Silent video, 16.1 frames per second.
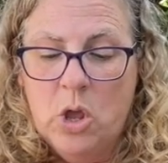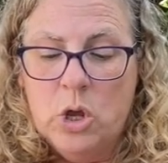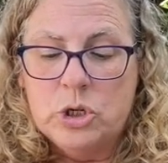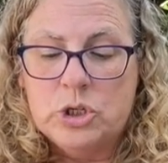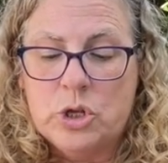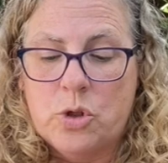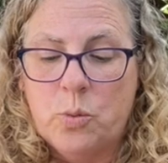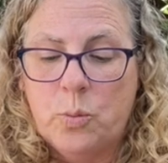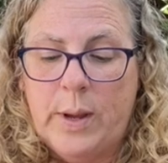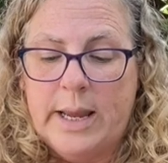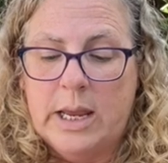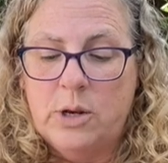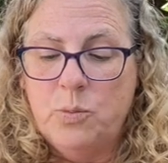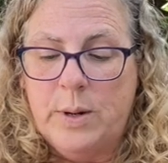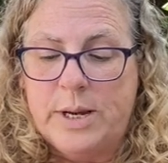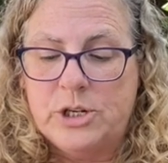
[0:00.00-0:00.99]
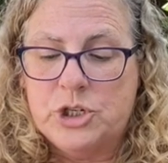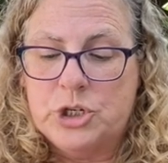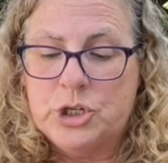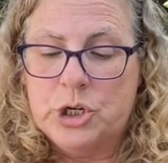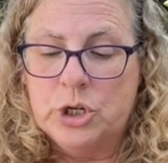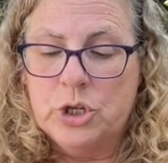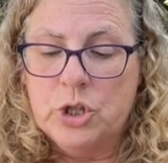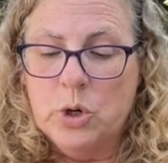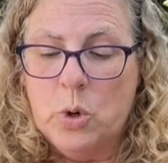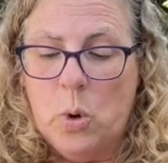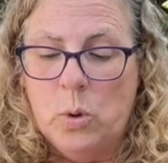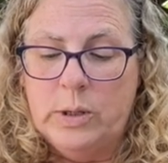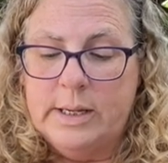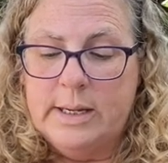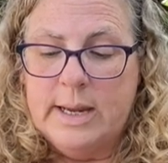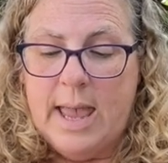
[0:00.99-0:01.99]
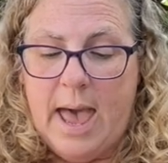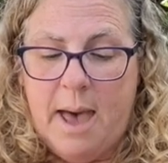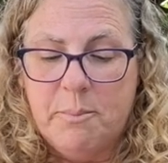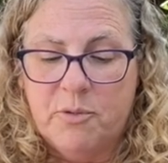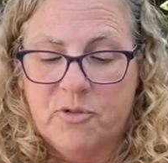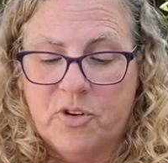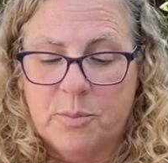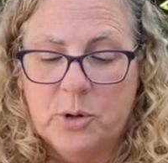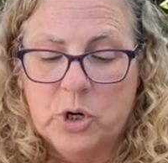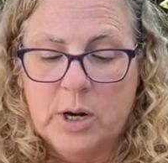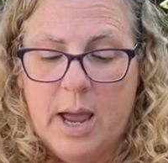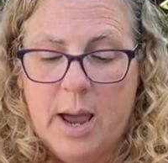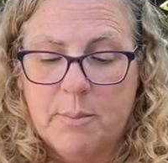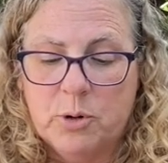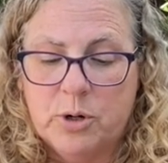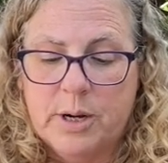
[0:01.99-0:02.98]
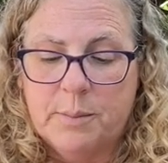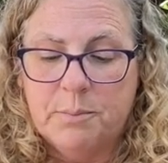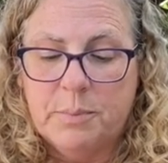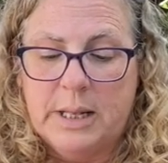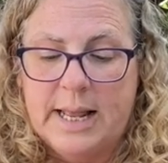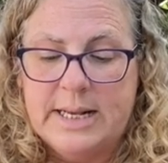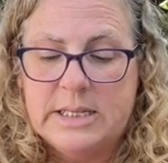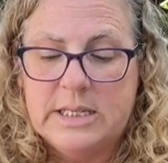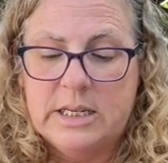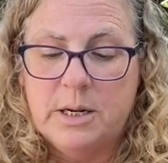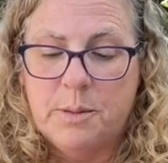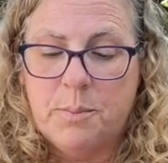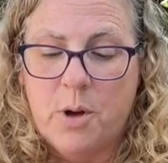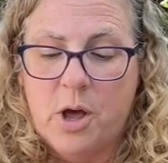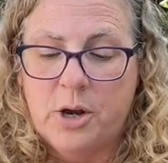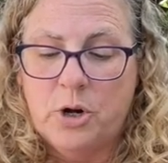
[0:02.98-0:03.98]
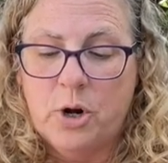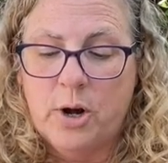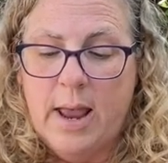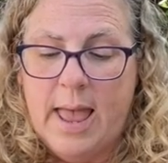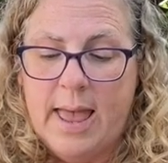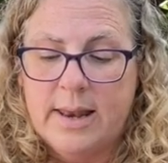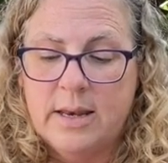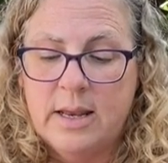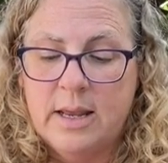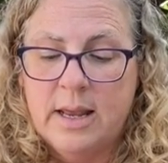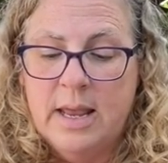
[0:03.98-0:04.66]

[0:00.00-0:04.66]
So the wicked witch took the golden cap from her cupboard and placed it upon her head.